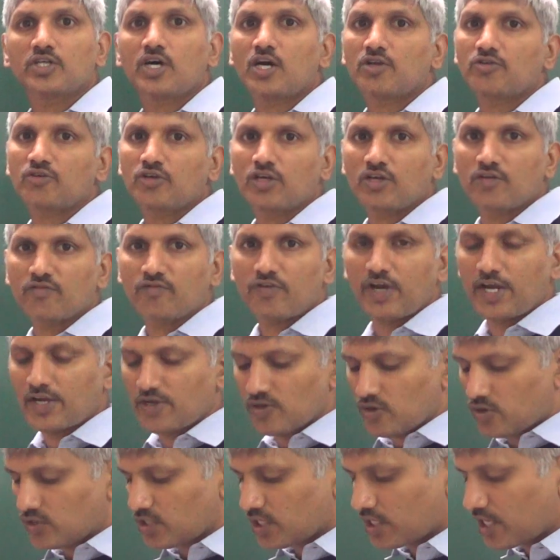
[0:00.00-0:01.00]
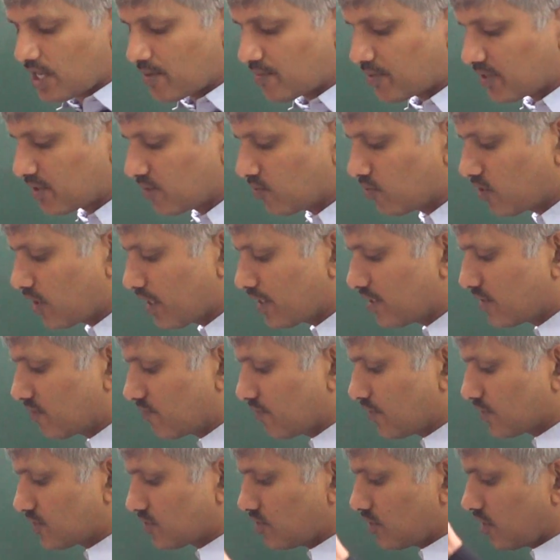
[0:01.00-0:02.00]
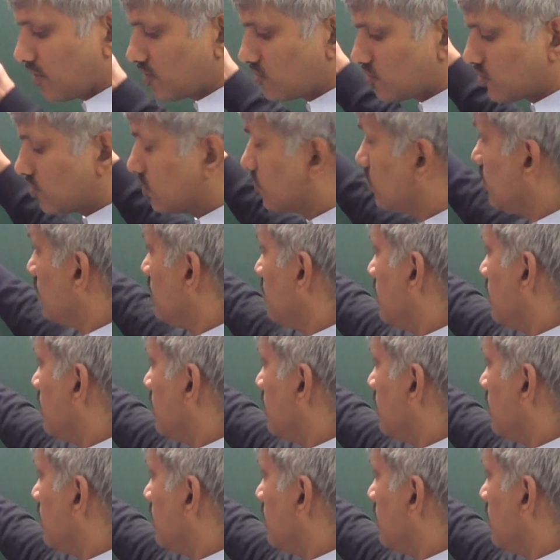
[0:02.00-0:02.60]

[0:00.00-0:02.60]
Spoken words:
or you can find out an hyperbola equation also.